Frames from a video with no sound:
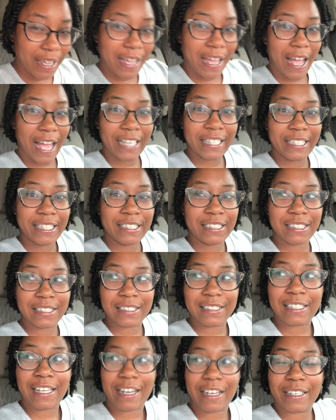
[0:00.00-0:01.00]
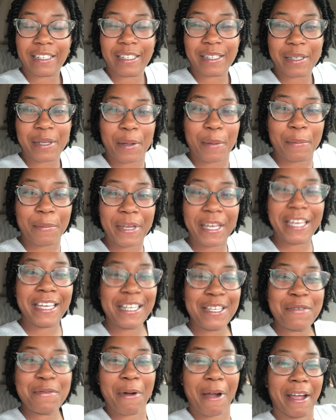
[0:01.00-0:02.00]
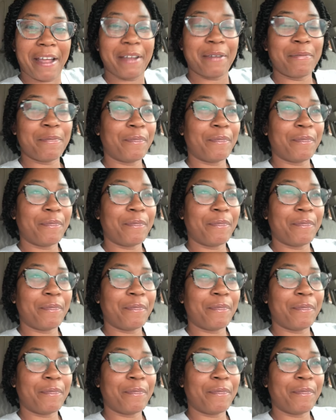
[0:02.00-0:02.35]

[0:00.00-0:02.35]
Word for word: I need to start. But anyway,